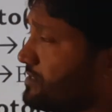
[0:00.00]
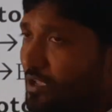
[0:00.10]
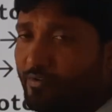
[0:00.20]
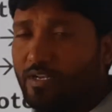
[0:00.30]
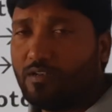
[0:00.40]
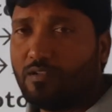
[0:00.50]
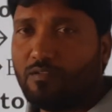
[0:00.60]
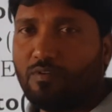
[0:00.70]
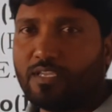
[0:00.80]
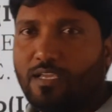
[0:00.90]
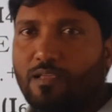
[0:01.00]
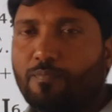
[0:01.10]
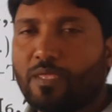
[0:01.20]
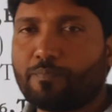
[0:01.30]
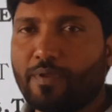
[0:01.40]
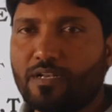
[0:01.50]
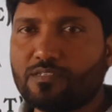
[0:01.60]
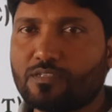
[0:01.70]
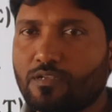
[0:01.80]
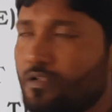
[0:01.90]
7. That
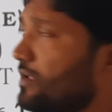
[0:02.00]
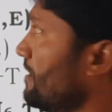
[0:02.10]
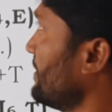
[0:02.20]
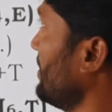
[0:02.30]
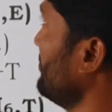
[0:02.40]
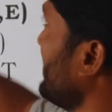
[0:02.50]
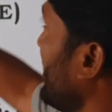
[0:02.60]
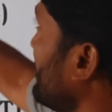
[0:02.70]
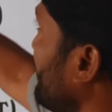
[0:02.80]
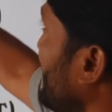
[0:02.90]
means now we have to